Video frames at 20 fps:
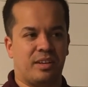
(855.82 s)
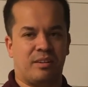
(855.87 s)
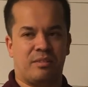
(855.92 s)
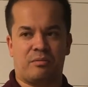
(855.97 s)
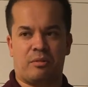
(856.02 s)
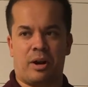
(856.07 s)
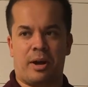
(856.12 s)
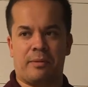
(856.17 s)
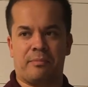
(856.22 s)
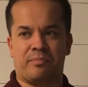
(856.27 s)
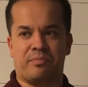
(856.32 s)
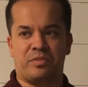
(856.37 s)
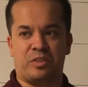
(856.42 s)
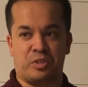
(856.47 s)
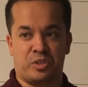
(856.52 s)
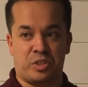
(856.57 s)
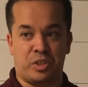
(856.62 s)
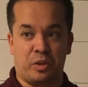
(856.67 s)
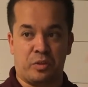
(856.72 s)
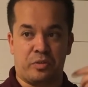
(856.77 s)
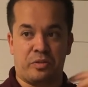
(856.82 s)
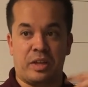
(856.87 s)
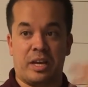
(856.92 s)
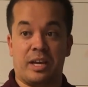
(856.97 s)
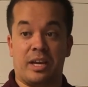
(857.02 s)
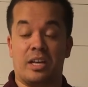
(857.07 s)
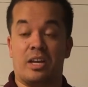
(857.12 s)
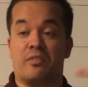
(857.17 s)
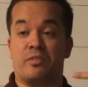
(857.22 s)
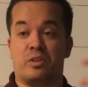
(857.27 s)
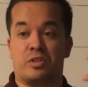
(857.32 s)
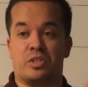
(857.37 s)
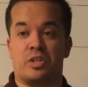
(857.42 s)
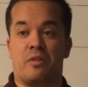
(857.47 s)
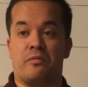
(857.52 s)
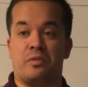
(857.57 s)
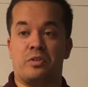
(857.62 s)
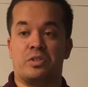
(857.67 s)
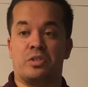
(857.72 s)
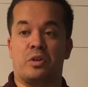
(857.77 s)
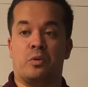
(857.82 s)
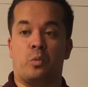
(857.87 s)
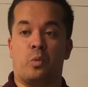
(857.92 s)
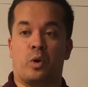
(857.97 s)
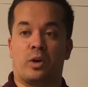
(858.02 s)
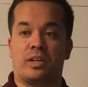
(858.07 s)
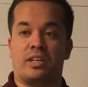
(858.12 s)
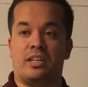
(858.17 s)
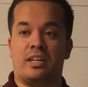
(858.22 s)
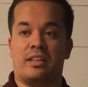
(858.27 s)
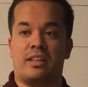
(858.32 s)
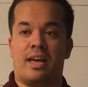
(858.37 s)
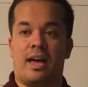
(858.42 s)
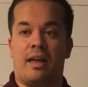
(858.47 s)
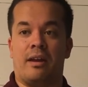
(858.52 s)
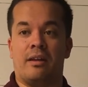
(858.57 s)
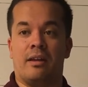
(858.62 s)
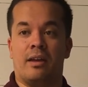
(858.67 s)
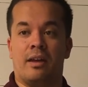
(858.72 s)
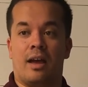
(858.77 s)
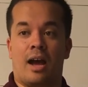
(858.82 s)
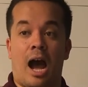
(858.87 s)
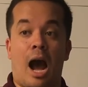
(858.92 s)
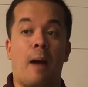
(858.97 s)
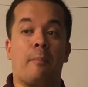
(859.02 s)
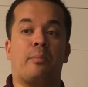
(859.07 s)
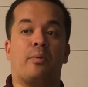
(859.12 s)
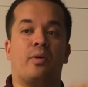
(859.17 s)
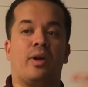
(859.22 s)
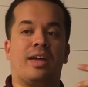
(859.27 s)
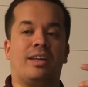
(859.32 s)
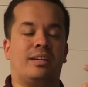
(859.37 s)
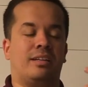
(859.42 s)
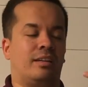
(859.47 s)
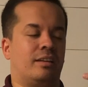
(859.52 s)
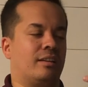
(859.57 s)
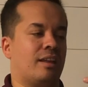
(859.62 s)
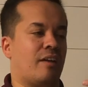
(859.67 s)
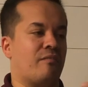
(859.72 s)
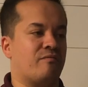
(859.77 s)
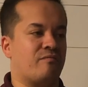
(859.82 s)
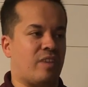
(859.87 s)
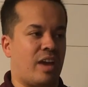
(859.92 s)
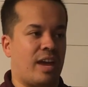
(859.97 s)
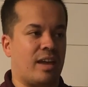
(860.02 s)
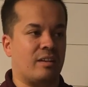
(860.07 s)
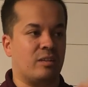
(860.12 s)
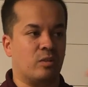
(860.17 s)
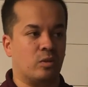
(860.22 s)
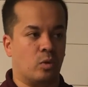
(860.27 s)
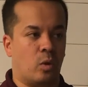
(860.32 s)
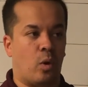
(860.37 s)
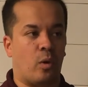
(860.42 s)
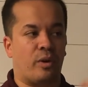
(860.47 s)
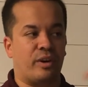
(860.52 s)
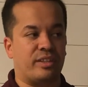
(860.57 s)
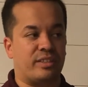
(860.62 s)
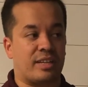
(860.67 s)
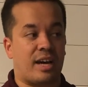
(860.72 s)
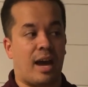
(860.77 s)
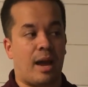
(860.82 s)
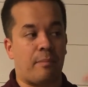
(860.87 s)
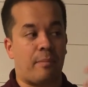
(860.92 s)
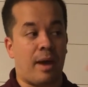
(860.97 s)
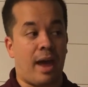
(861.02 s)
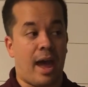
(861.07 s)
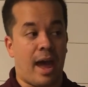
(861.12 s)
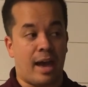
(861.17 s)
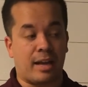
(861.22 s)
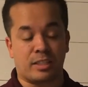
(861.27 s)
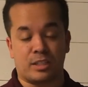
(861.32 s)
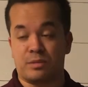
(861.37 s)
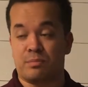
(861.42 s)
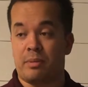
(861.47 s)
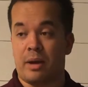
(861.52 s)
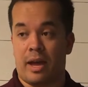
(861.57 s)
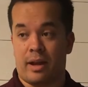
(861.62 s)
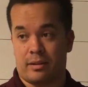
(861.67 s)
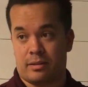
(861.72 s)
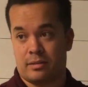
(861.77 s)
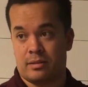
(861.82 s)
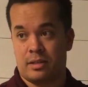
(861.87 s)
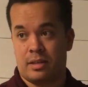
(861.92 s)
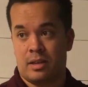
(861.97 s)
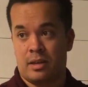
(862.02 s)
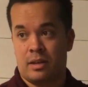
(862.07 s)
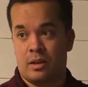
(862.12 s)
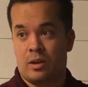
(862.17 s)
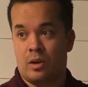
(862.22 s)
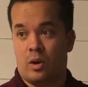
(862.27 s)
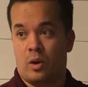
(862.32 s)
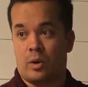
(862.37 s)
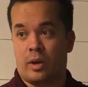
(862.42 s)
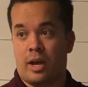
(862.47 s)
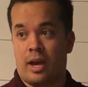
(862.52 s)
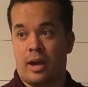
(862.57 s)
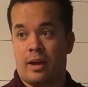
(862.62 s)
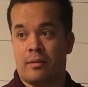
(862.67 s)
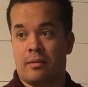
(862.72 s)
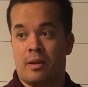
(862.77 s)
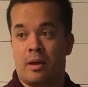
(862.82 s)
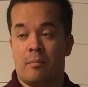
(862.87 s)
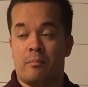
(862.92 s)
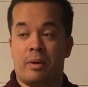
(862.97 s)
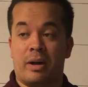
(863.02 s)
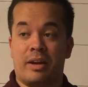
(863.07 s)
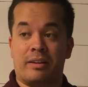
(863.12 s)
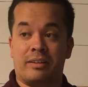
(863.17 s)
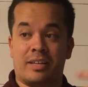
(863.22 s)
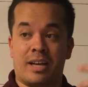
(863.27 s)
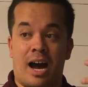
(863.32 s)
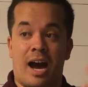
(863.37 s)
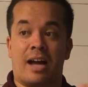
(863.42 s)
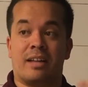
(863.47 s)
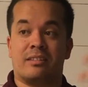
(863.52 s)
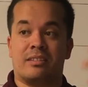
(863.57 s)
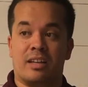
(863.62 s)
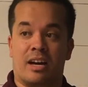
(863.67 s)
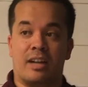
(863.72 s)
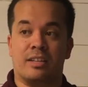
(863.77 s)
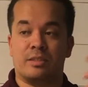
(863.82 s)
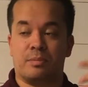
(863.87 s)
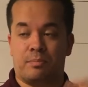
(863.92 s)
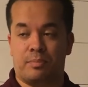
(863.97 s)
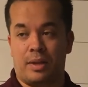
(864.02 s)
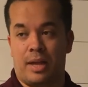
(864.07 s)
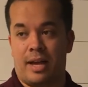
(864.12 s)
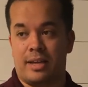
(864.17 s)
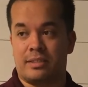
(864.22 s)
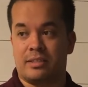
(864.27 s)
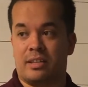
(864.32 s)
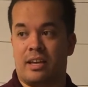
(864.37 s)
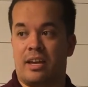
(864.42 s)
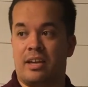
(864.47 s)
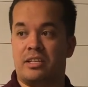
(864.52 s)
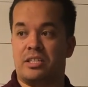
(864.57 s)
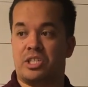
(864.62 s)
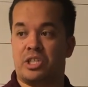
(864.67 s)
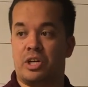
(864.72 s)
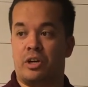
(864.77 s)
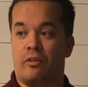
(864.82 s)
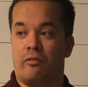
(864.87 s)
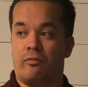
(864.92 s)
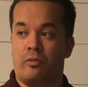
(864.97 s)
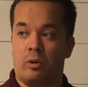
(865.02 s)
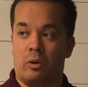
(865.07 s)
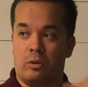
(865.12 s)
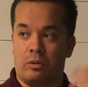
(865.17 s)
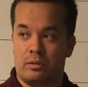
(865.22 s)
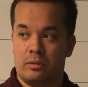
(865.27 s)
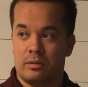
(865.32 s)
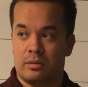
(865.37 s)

right? You're still thinking of yourself. You're still working in that, operating in that vainglory type aspect, okay? But God does bless a cheerful